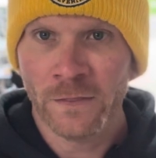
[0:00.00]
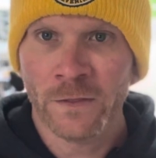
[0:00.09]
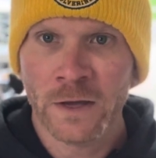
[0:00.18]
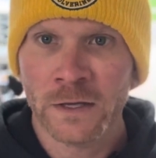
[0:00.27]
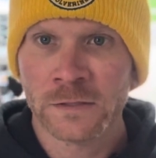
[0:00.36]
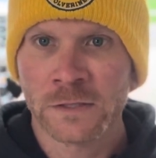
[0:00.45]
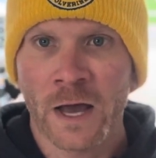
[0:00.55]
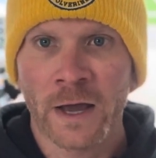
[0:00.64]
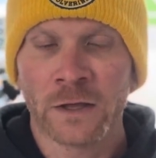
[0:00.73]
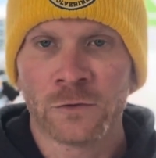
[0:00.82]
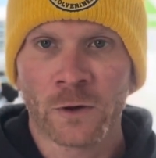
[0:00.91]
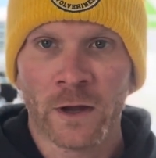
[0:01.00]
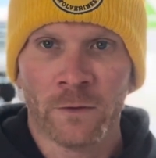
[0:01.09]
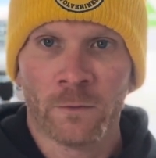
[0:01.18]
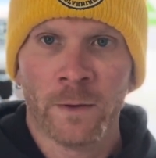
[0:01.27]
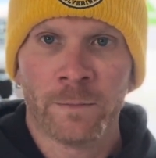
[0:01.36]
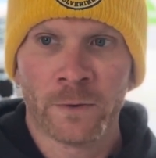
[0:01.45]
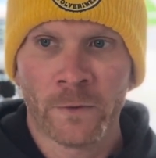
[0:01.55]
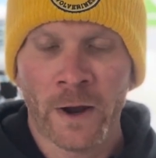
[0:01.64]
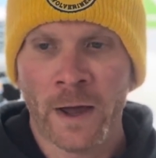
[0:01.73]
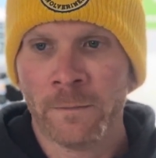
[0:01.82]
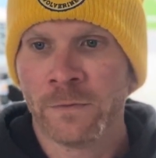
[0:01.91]
this, I can try the rip and
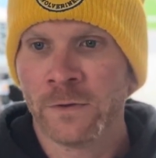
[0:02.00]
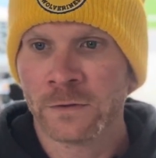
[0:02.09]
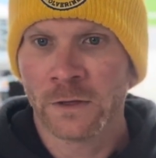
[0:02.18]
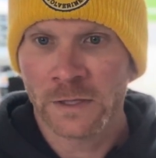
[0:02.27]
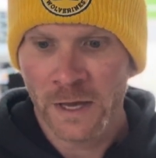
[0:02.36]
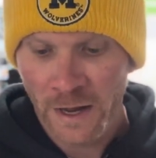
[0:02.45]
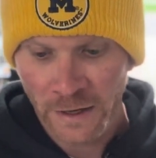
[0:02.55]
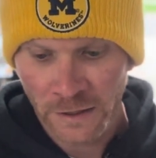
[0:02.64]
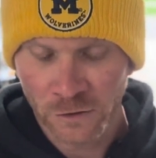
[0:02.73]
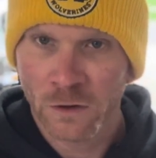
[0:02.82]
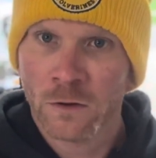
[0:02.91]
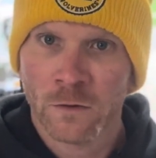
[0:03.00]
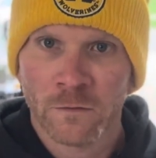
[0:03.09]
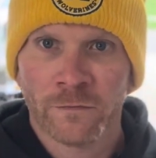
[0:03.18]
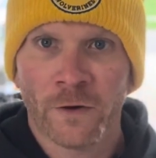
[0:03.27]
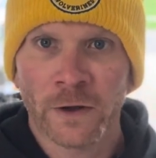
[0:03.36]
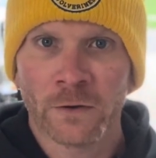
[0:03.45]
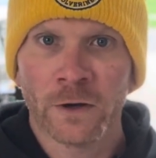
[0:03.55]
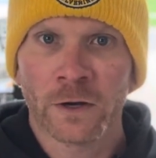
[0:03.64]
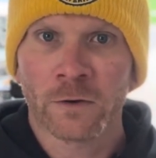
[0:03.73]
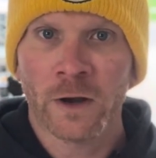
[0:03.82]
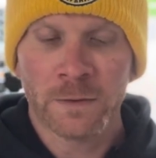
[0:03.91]
wrap, things like that. I can fire in
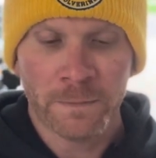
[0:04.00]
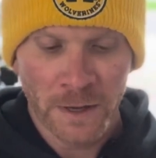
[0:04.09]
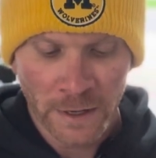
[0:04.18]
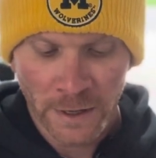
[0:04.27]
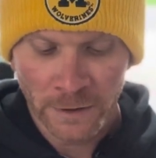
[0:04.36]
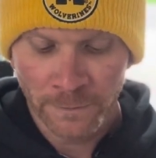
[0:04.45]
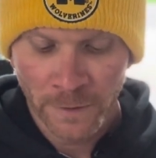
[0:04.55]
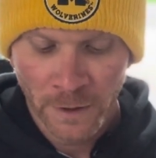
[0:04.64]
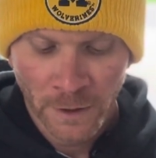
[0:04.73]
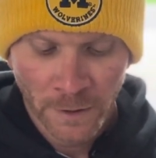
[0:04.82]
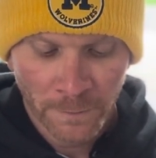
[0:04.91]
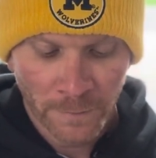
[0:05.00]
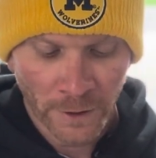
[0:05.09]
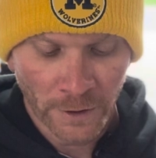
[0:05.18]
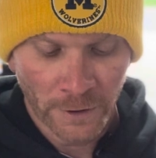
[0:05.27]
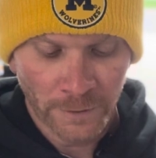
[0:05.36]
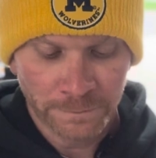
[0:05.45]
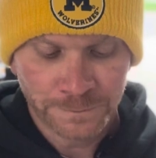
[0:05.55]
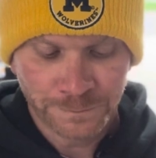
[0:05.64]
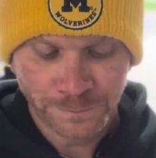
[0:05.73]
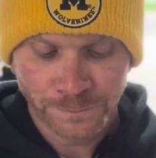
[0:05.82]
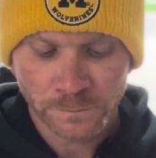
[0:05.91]
a crankbait at them. But
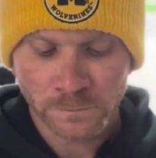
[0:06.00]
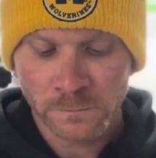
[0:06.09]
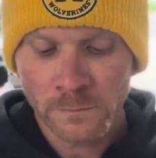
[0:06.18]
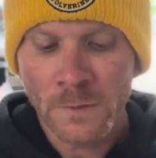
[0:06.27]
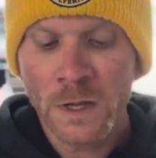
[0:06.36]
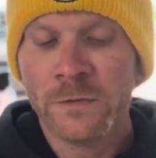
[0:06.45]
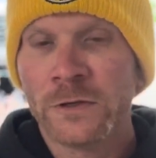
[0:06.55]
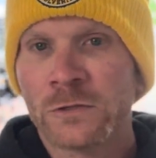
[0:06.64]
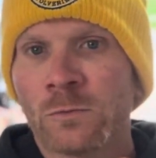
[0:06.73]
this is